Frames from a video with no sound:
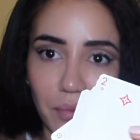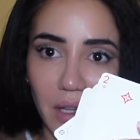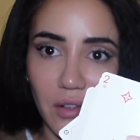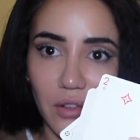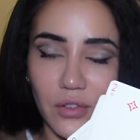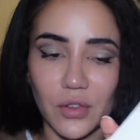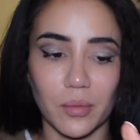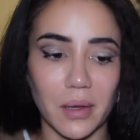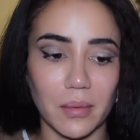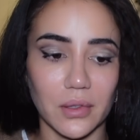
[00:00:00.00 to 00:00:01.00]
I don't know if you'll
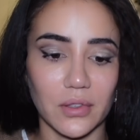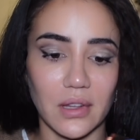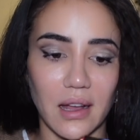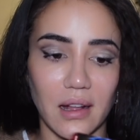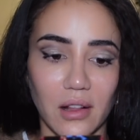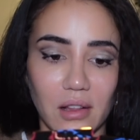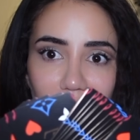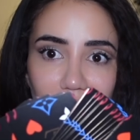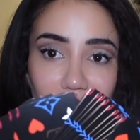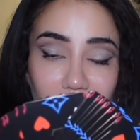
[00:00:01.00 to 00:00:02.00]
be able to tell.
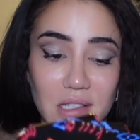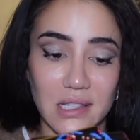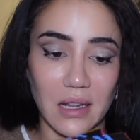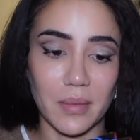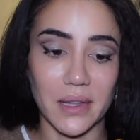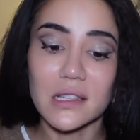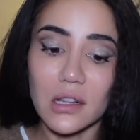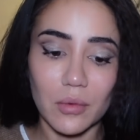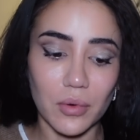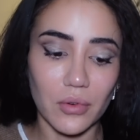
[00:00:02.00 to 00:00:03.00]
They're insane, but that's
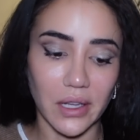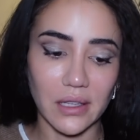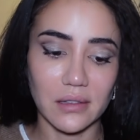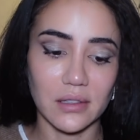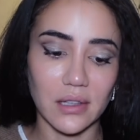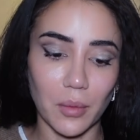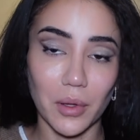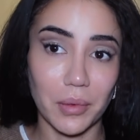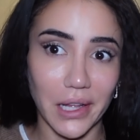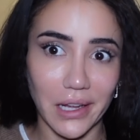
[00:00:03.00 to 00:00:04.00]
not the point. I
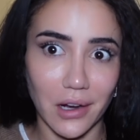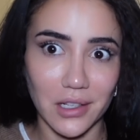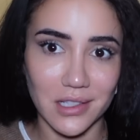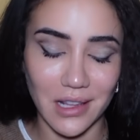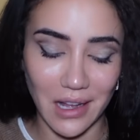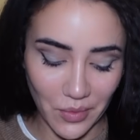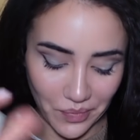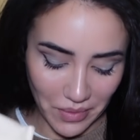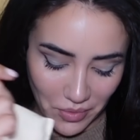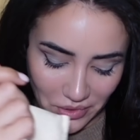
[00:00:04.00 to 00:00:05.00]
will play cards now.
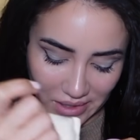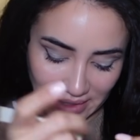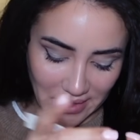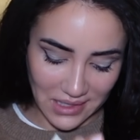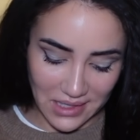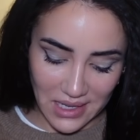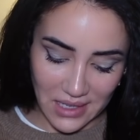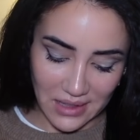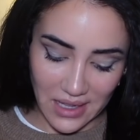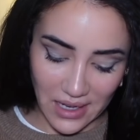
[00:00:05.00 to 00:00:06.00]
The point is
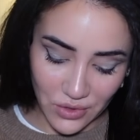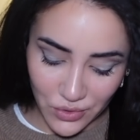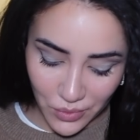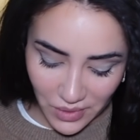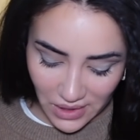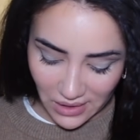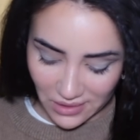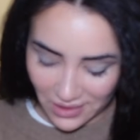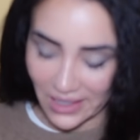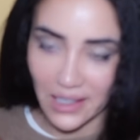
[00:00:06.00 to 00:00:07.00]
that I do need
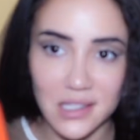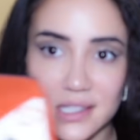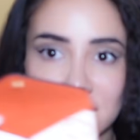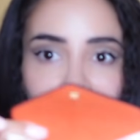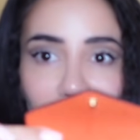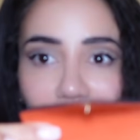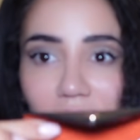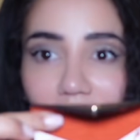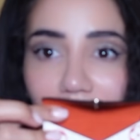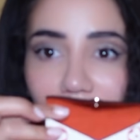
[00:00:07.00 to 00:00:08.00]
this
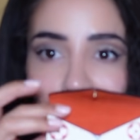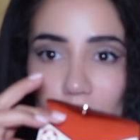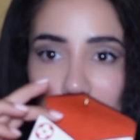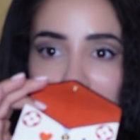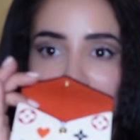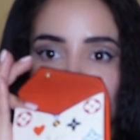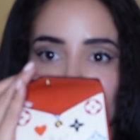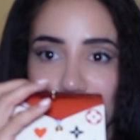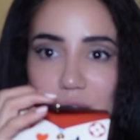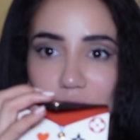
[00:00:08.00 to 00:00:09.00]
small leather
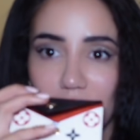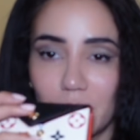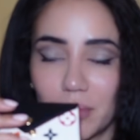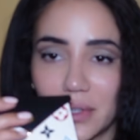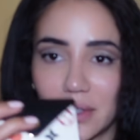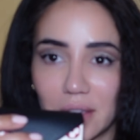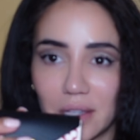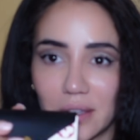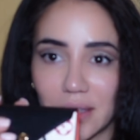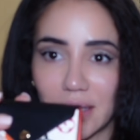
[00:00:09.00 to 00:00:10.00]
goods from
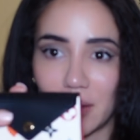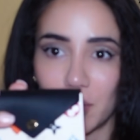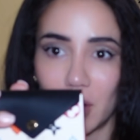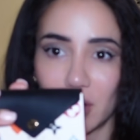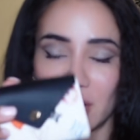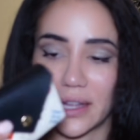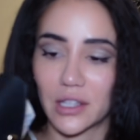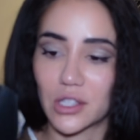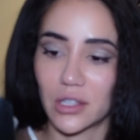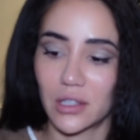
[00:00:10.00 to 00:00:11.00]
the Game On
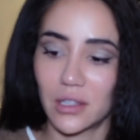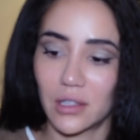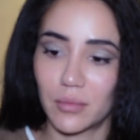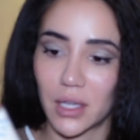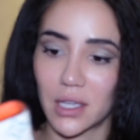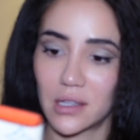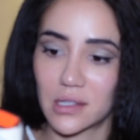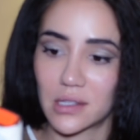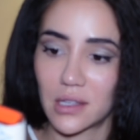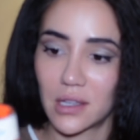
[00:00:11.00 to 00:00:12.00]
collection,
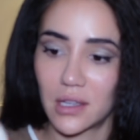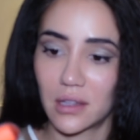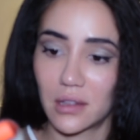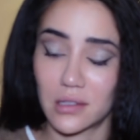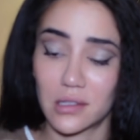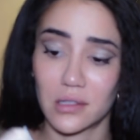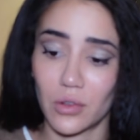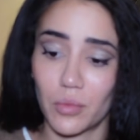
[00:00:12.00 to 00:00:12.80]
because this is so